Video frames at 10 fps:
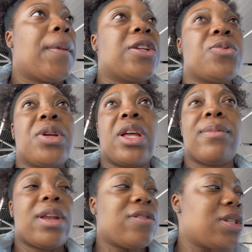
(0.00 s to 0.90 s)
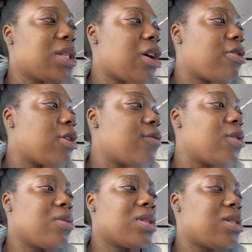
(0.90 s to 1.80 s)
I just want to get him out of this carrier, even
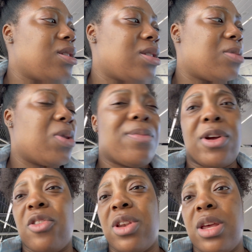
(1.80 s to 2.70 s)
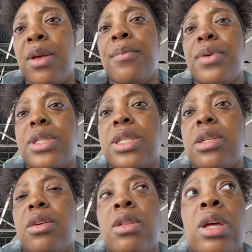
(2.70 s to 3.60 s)
though it's, it's way bigger than him. But
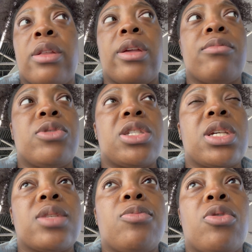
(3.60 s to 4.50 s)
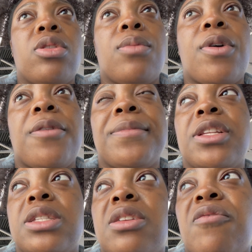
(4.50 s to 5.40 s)
still, like, let him just explore the apartment
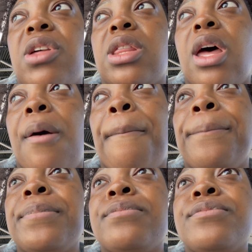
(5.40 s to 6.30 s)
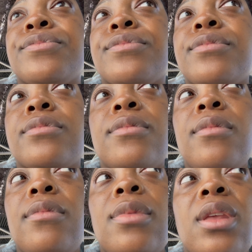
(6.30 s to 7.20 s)
and stuff like that
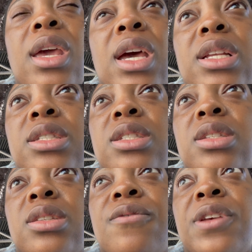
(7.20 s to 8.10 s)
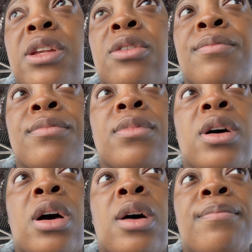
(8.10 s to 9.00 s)
and feed him.
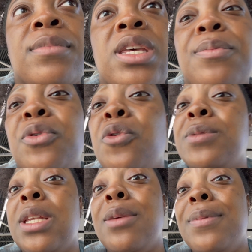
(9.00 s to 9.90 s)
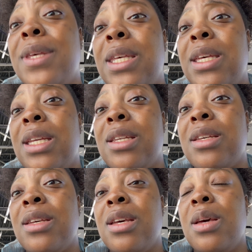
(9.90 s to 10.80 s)
Um, he pooped and he peed
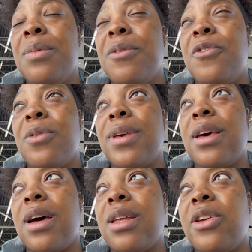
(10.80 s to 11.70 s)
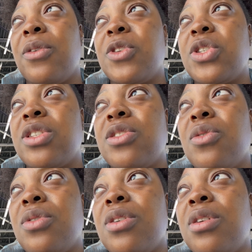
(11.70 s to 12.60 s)
before we got here, which is
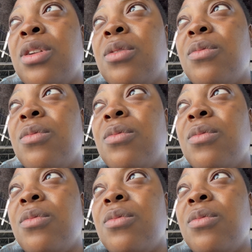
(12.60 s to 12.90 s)
so good.